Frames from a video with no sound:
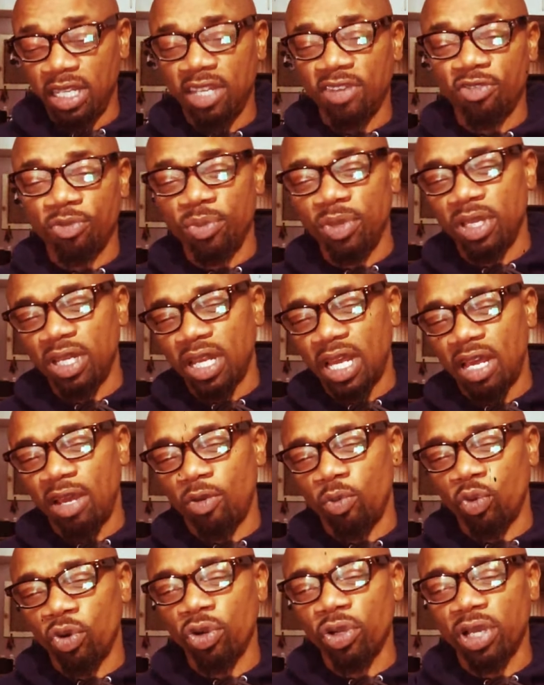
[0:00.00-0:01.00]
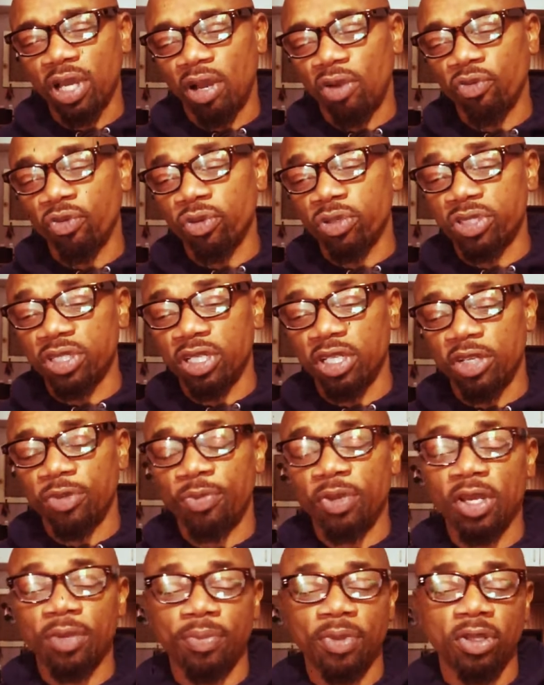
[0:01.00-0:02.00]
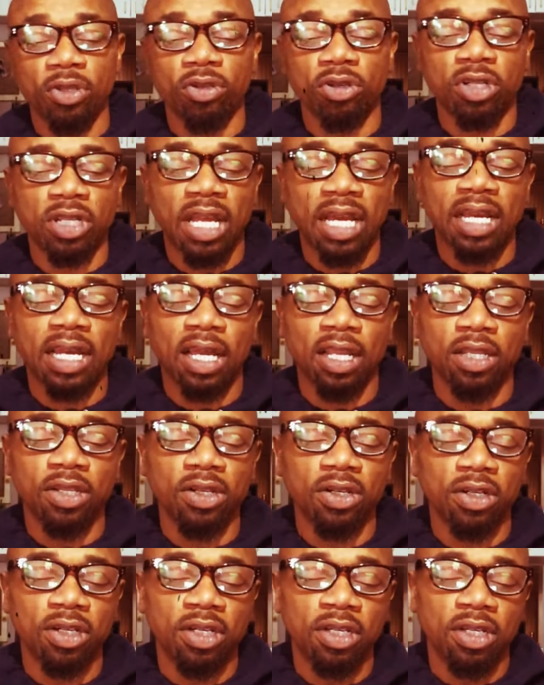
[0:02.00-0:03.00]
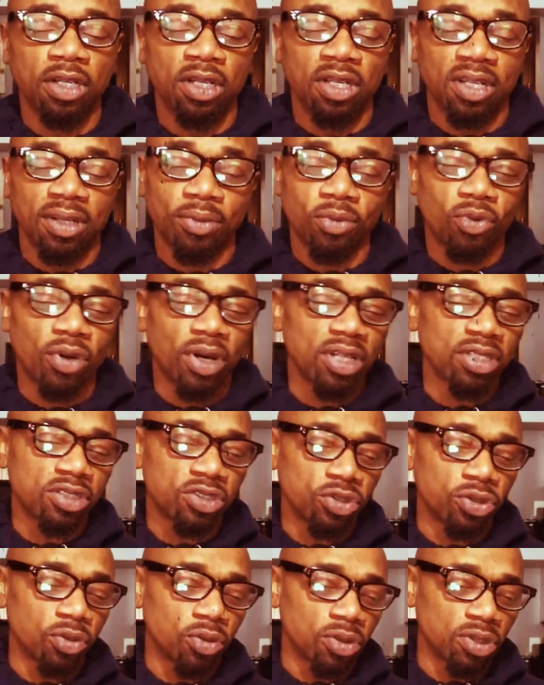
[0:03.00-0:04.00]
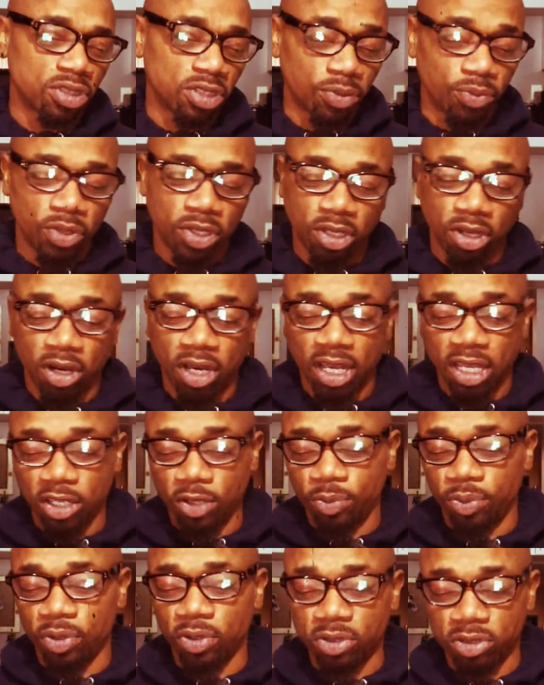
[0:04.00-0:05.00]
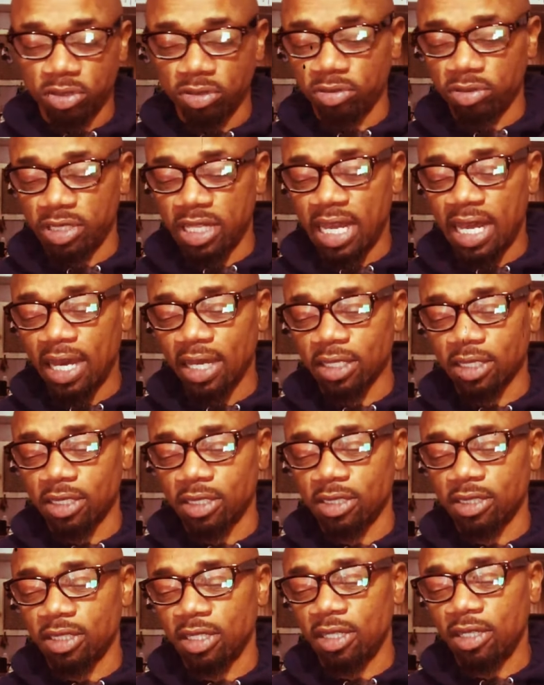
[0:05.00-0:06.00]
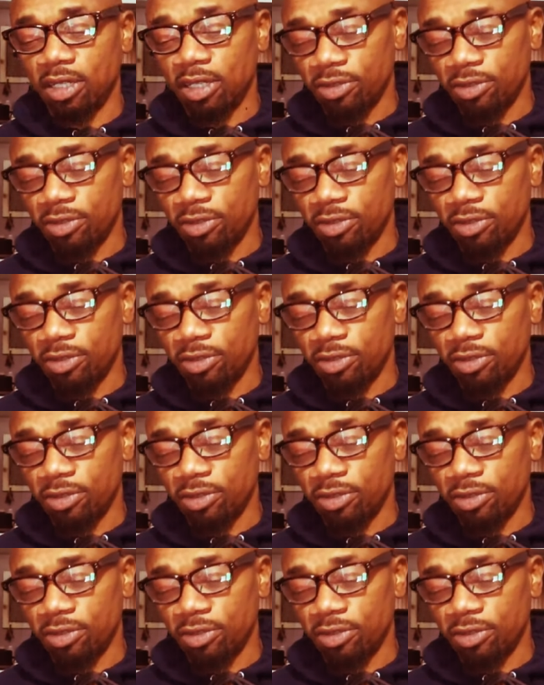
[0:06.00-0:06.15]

given me that workout routine to make me look like I look. I'm quite sure some of y'all have your personal doctors,